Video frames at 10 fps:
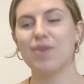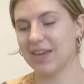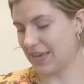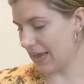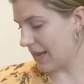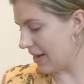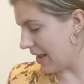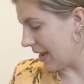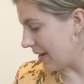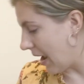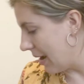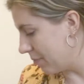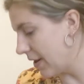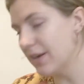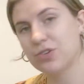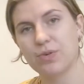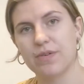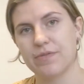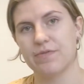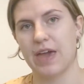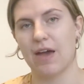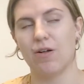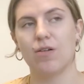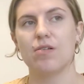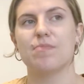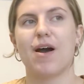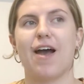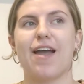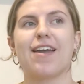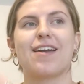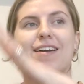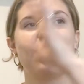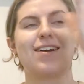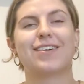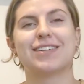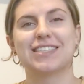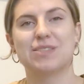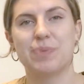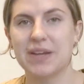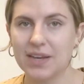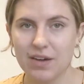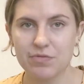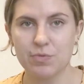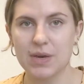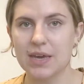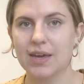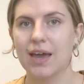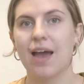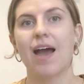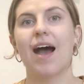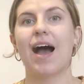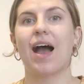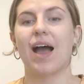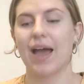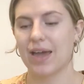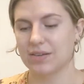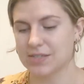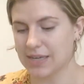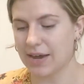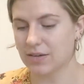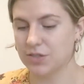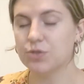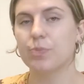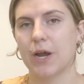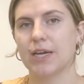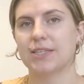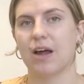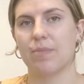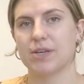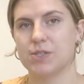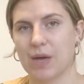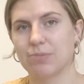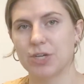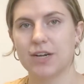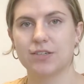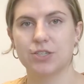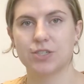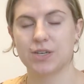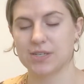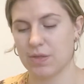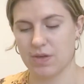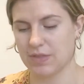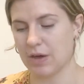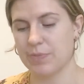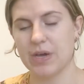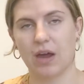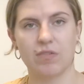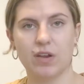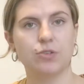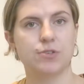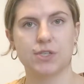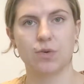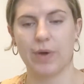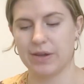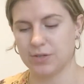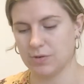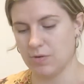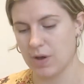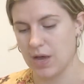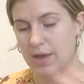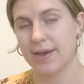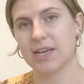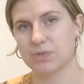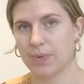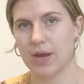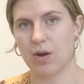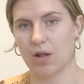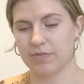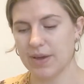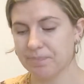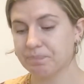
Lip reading: again, and I am ready to unveil my spending of the week. I decided to break it down by subject just because I think that would be kind of an interesting way to explain all of it.